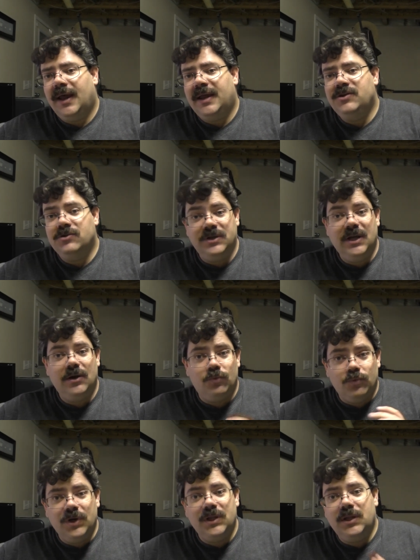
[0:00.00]
And you can get a
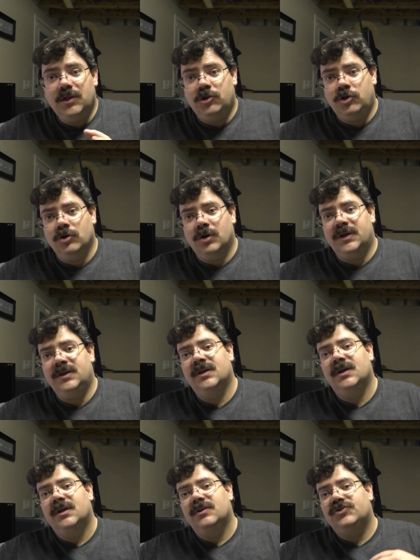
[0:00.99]
really good
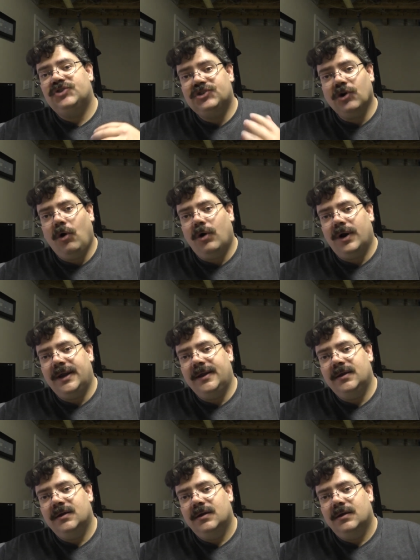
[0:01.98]
story